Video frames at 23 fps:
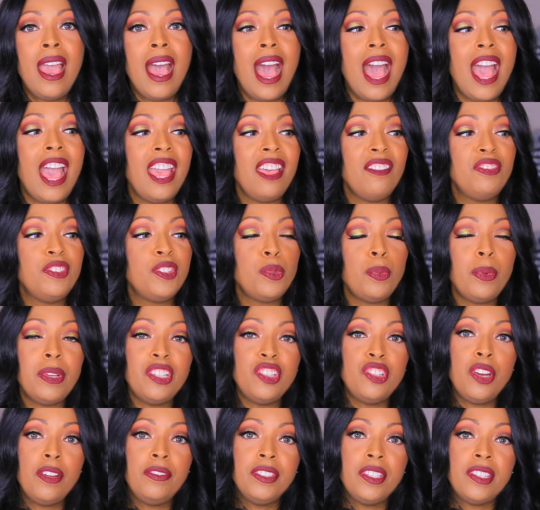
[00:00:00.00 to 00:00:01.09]
I've
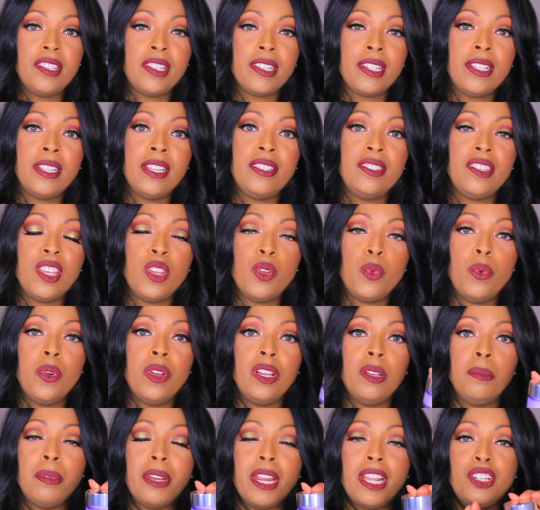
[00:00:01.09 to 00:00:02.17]
switched over to the cleansing
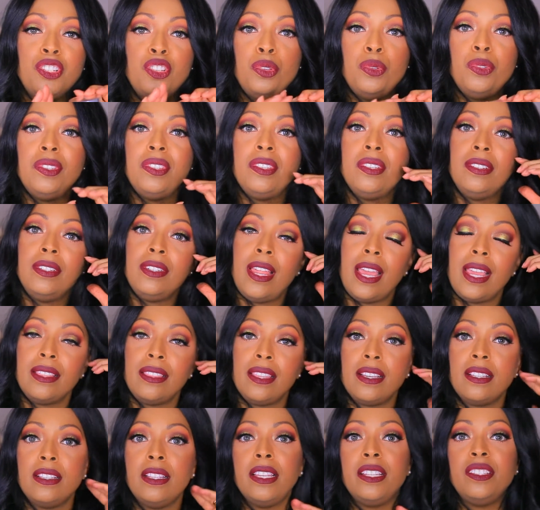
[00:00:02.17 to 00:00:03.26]
oil, but I do still like the
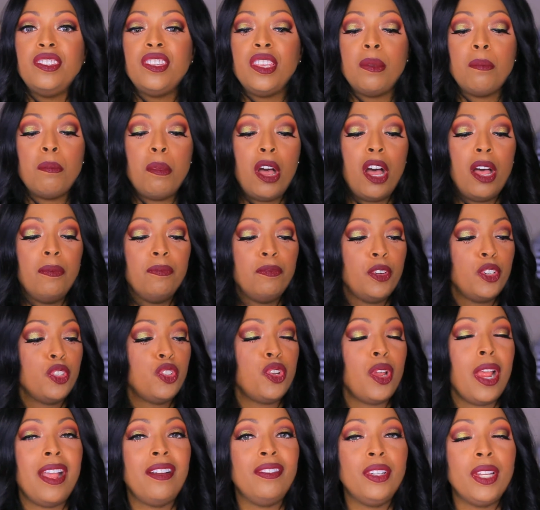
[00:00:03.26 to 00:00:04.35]
cleansing balm for
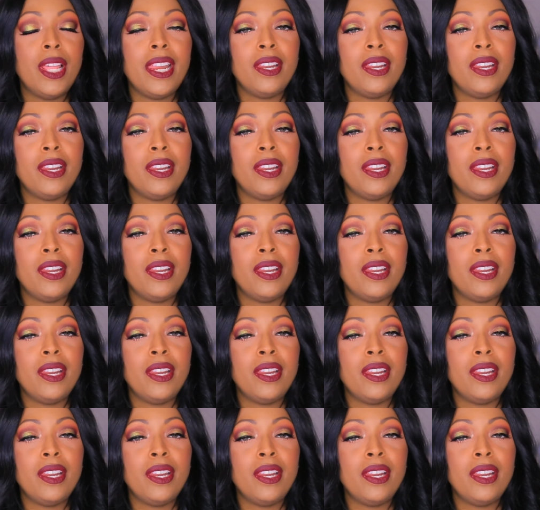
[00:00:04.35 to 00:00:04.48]
travel.